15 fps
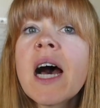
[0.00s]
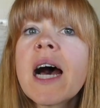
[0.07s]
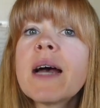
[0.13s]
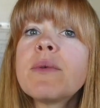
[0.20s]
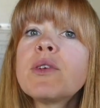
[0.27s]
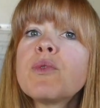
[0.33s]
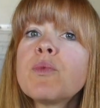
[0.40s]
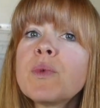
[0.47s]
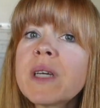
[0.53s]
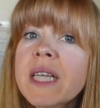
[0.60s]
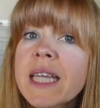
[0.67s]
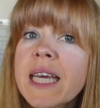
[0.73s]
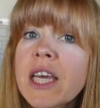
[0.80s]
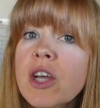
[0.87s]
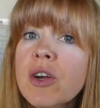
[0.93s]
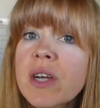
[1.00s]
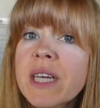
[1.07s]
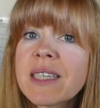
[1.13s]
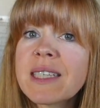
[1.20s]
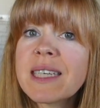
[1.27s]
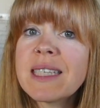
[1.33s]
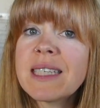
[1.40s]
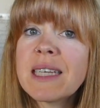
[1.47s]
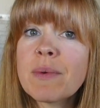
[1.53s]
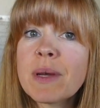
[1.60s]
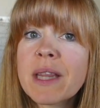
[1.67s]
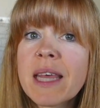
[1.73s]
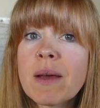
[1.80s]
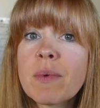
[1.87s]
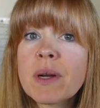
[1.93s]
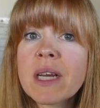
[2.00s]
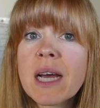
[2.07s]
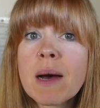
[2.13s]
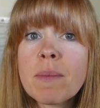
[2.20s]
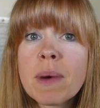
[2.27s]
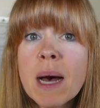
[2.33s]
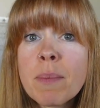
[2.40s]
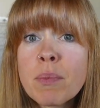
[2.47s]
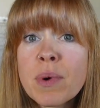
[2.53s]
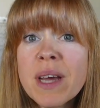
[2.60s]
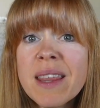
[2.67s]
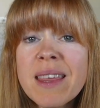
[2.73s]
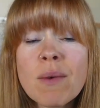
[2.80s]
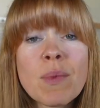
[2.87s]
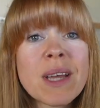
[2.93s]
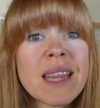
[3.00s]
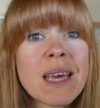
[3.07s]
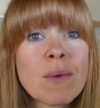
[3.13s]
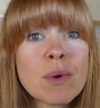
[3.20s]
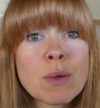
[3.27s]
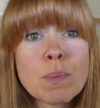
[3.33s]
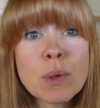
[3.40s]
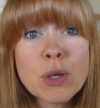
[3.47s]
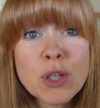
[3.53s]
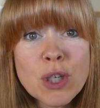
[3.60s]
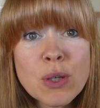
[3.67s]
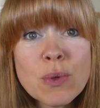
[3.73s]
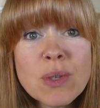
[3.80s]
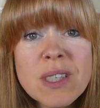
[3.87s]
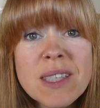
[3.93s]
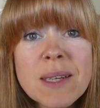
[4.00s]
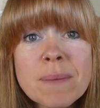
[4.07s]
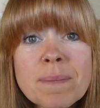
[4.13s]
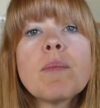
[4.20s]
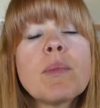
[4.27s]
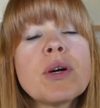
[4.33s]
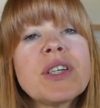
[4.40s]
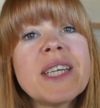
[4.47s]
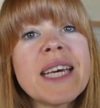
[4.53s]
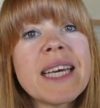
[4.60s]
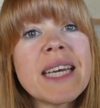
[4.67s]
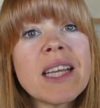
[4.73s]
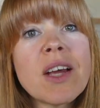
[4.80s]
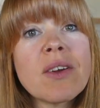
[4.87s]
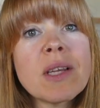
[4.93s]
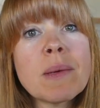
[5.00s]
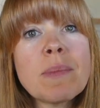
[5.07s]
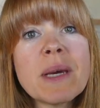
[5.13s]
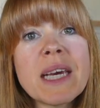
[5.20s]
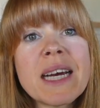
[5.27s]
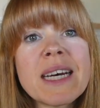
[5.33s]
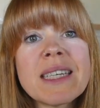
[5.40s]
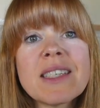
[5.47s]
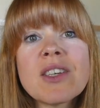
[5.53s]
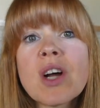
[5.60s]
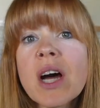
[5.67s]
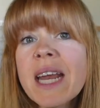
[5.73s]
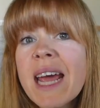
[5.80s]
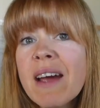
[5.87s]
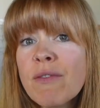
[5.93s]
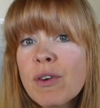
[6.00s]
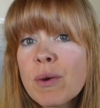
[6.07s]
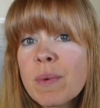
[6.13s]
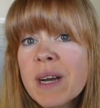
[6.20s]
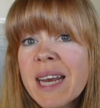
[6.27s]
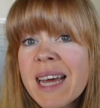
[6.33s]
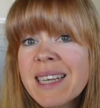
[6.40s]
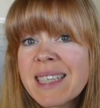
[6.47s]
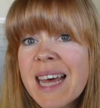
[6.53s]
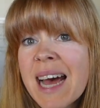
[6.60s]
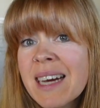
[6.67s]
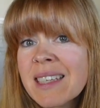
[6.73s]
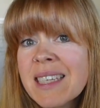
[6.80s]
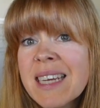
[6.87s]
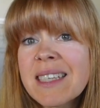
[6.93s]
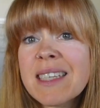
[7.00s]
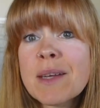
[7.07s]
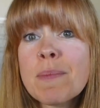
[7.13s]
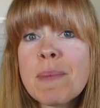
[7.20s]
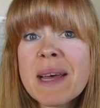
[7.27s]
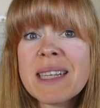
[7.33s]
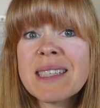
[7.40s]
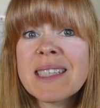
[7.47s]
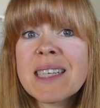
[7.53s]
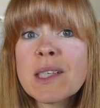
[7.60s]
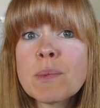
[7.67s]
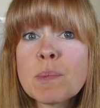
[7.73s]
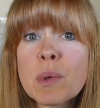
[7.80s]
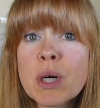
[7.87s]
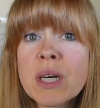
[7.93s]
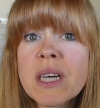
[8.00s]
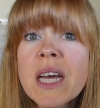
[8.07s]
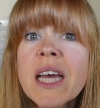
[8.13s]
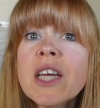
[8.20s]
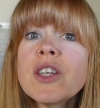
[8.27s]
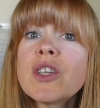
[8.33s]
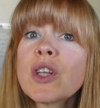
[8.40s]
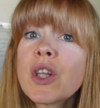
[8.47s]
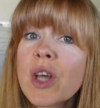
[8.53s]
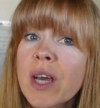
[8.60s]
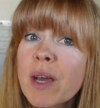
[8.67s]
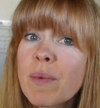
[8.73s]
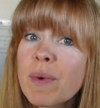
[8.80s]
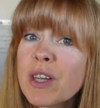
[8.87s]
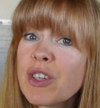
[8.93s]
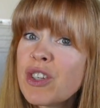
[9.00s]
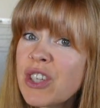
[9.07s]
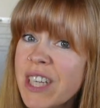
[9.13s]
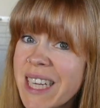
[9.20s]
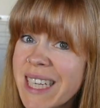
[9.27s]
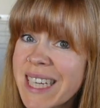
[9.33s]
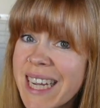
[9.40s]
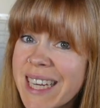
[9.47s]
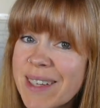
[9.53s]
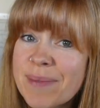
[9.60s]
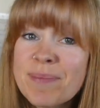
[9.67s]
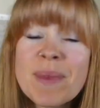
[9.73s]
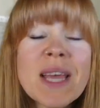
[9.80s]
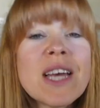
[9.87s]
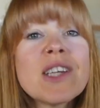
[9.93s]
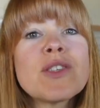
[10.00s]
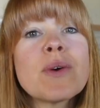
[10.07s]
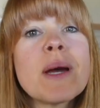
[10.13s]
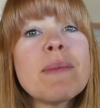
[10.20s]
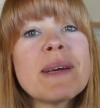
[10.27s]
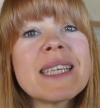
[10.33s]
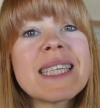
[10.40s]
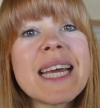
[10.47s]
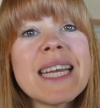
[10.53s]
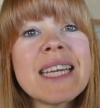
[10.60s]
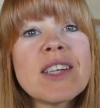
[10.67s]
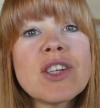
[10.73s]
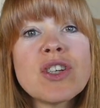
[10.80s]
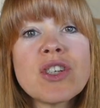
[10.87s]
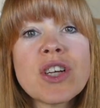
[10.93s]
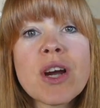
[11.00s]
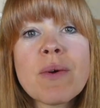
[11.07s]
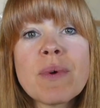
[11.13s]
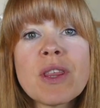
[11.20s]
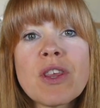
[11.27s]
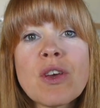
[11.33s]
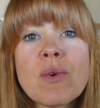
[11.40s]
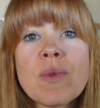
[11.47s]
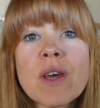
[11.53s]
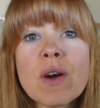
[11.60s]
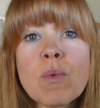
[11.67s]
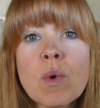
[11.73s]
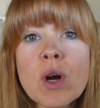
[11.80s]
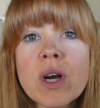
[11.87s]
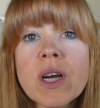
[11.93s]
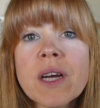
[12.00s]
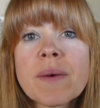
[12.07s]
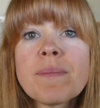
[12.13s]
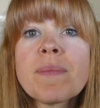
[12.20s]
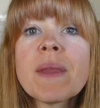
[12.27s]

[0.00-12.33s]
I was really curious to see what they would come up with and what they would produce, particularly because not everyone has access to Menz's book to look at what she did. So I'm excited to share with you their work.